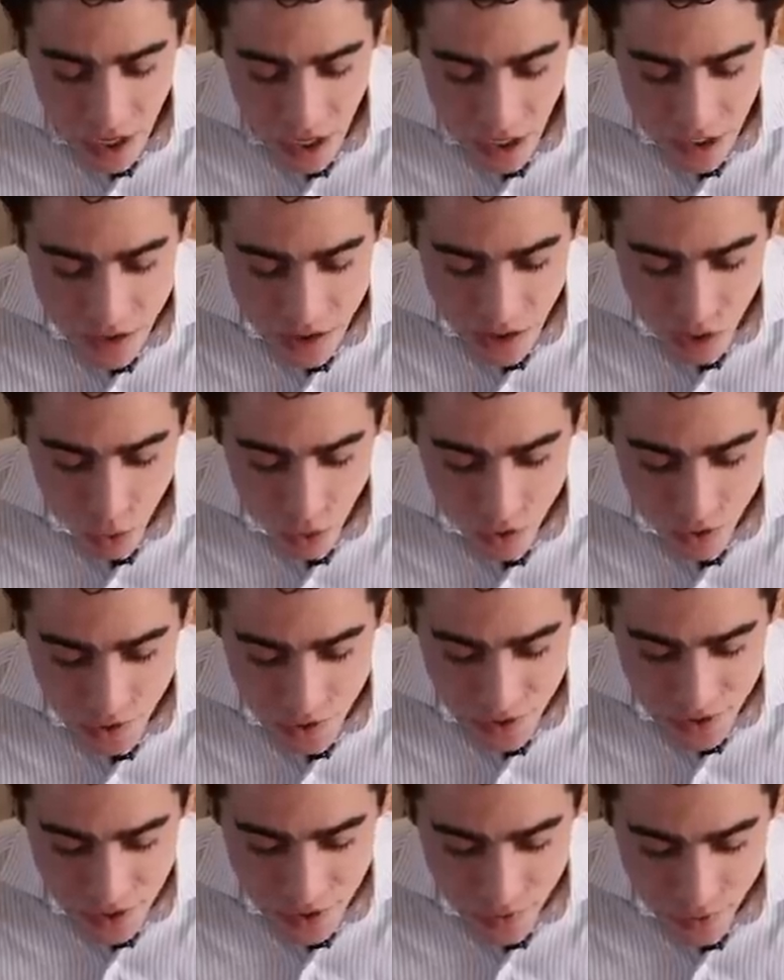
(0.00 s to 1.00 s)
I tried ordering
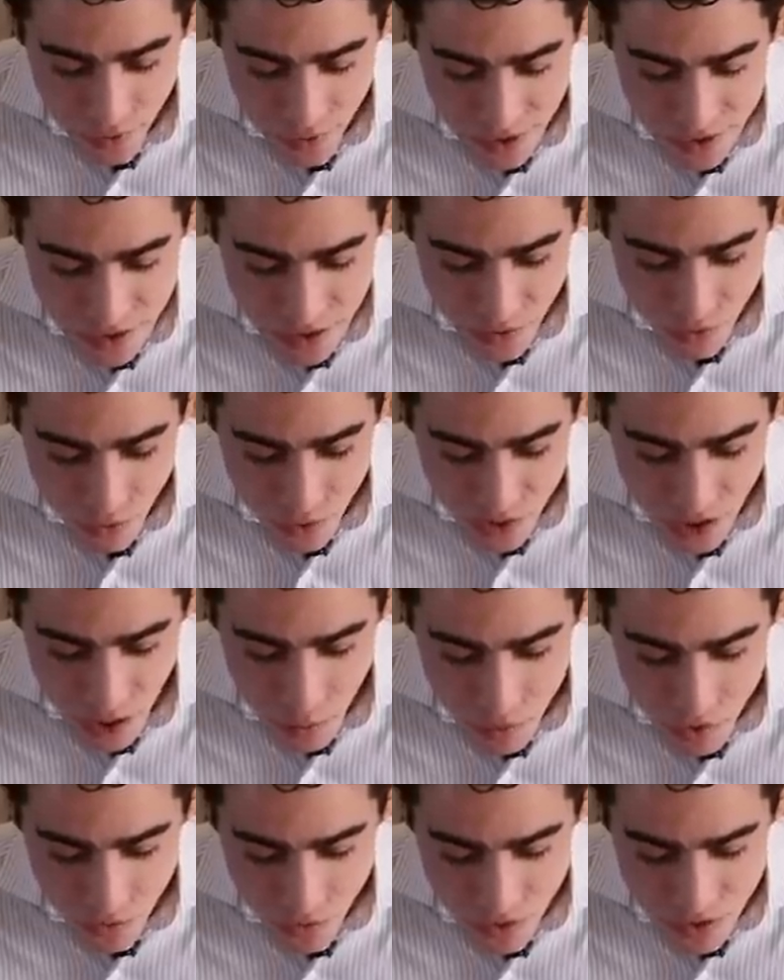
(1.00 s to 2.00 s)
your kefir grains several
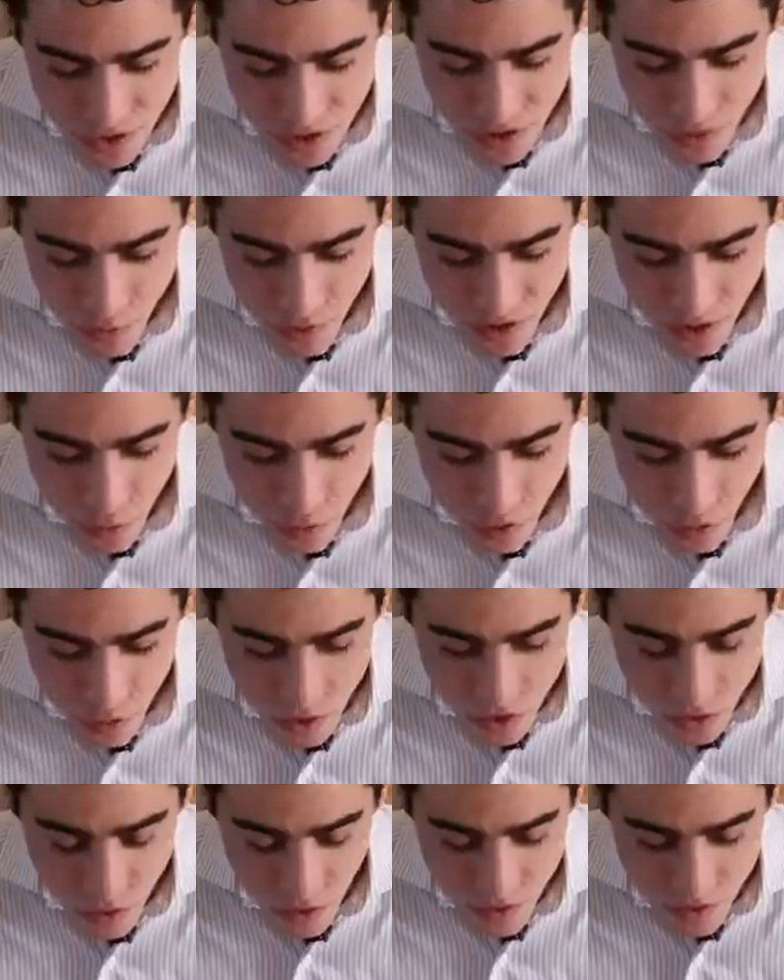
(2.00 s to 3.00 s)
times overseas, but they would
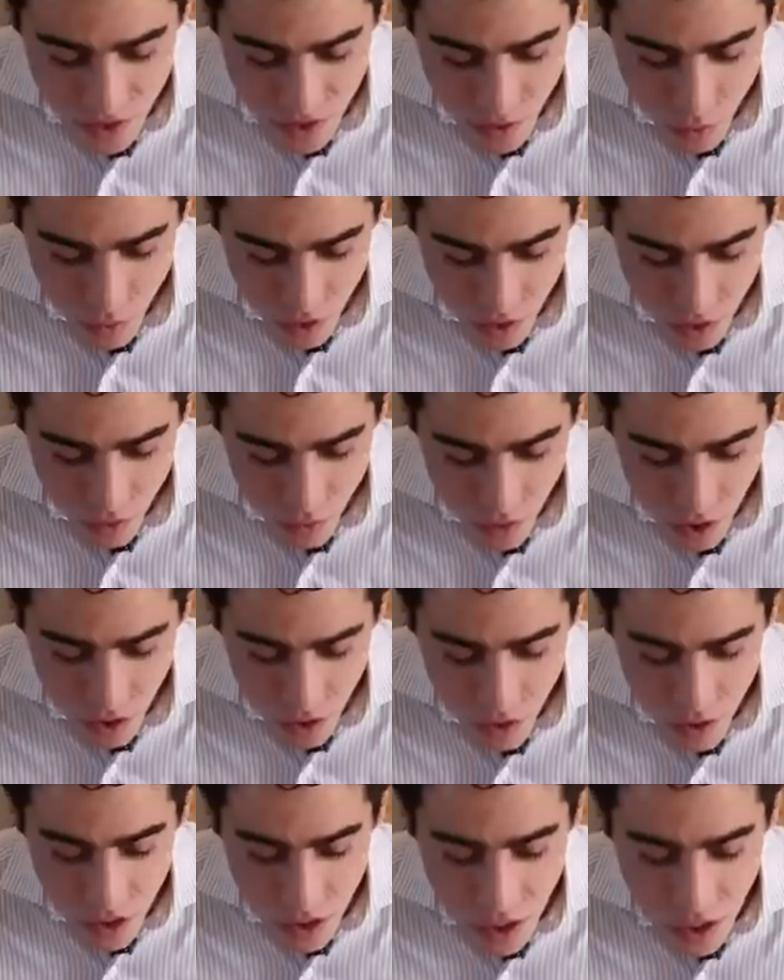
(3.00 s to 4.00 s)
always arrive dead and wouldn't
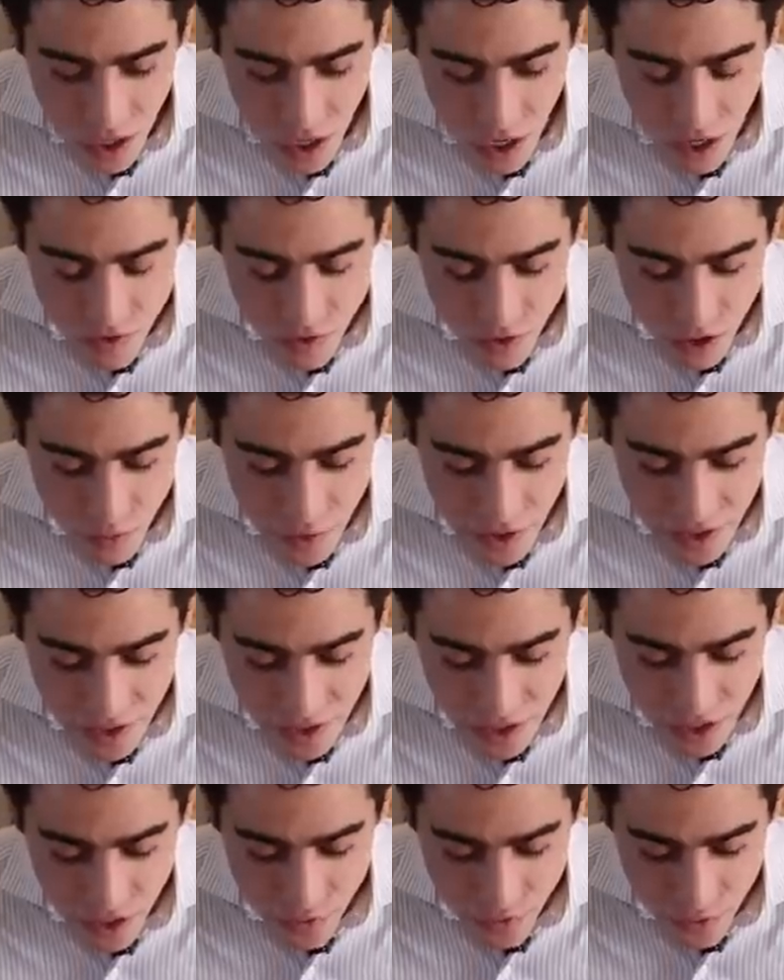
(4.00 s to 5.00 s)
grow. I've tried
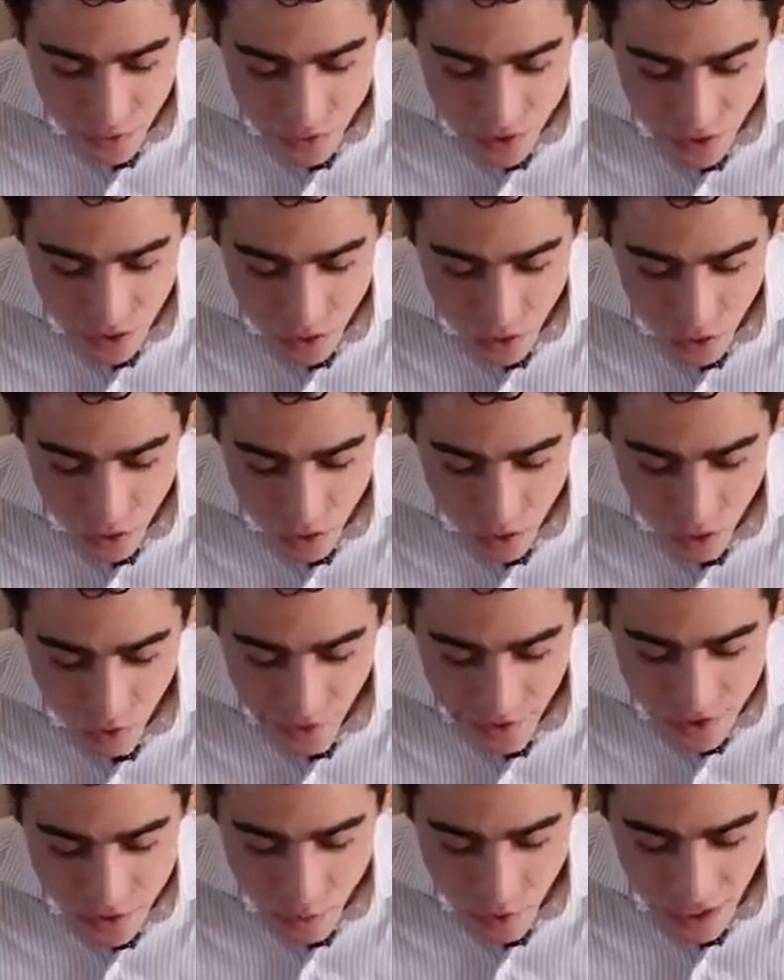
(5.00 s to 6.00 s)
making kefir using local
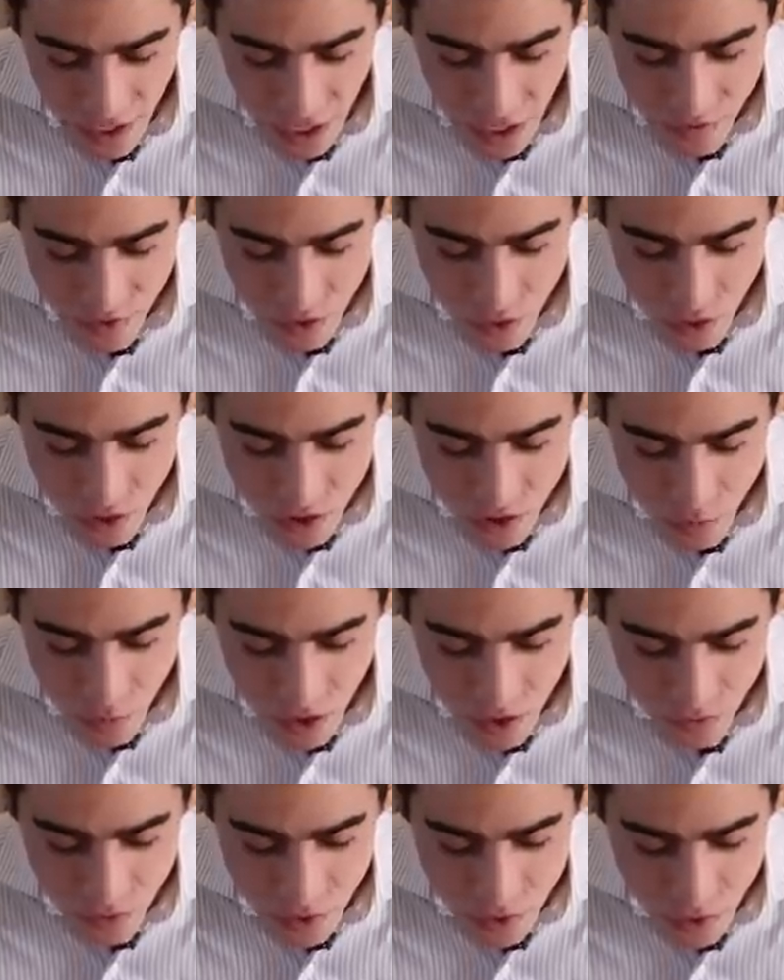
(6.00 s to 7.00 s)
grains, but I haven't noticed
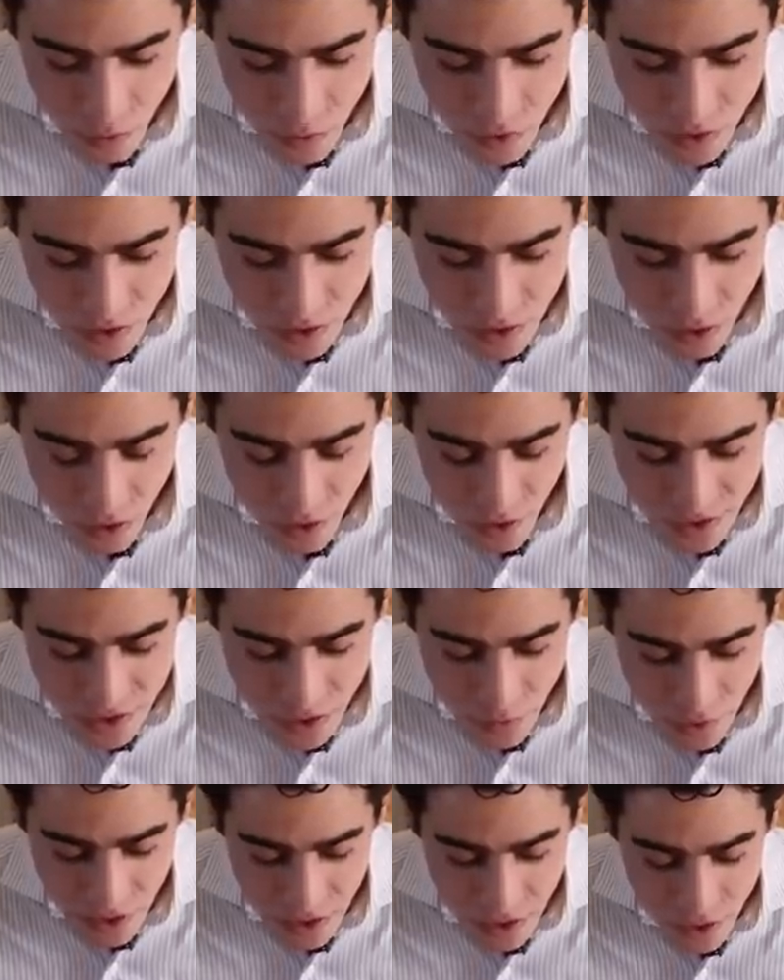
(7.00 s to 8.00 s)
benefits from using their
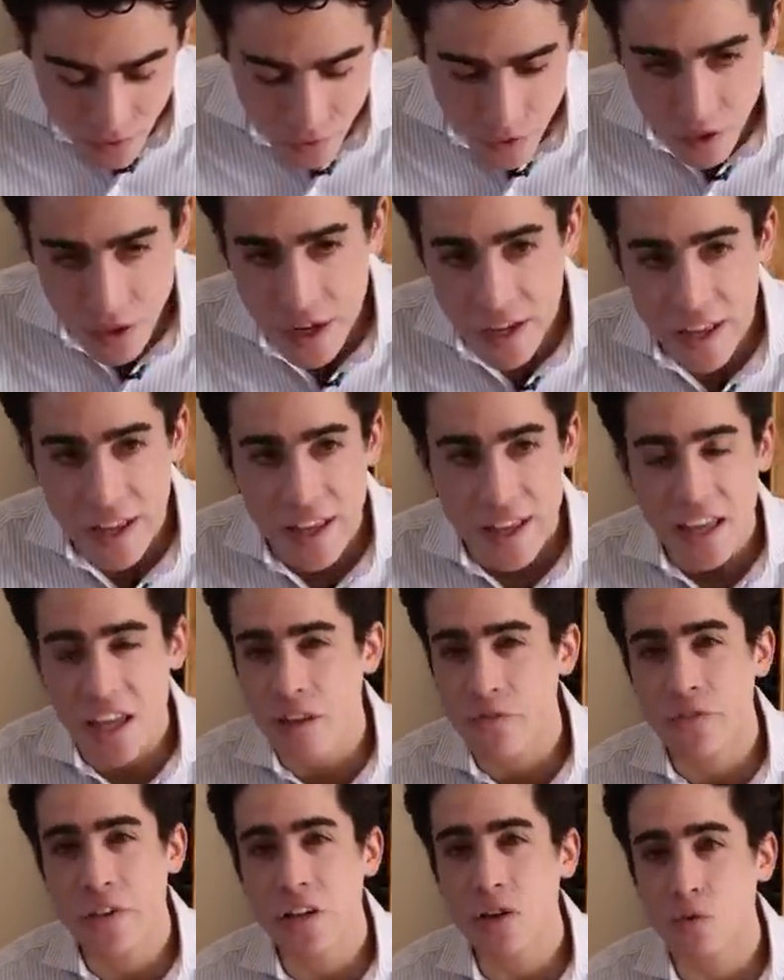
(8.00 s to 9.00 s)
grains to make kefir. If